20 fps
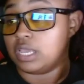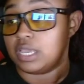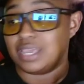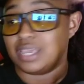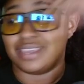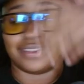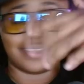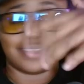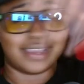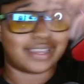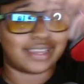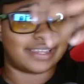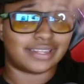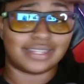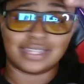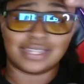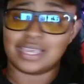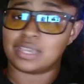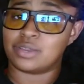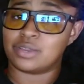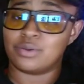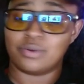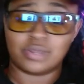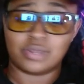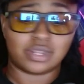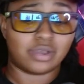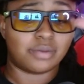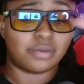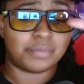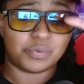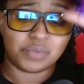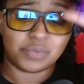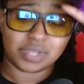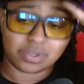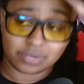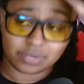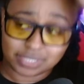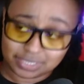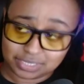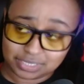And I got a lot going on, but we're
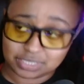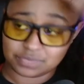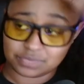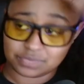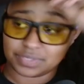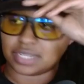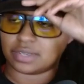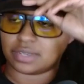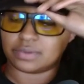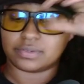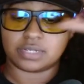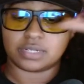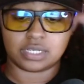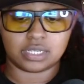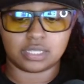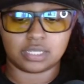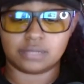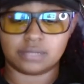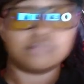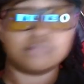going to get this video done.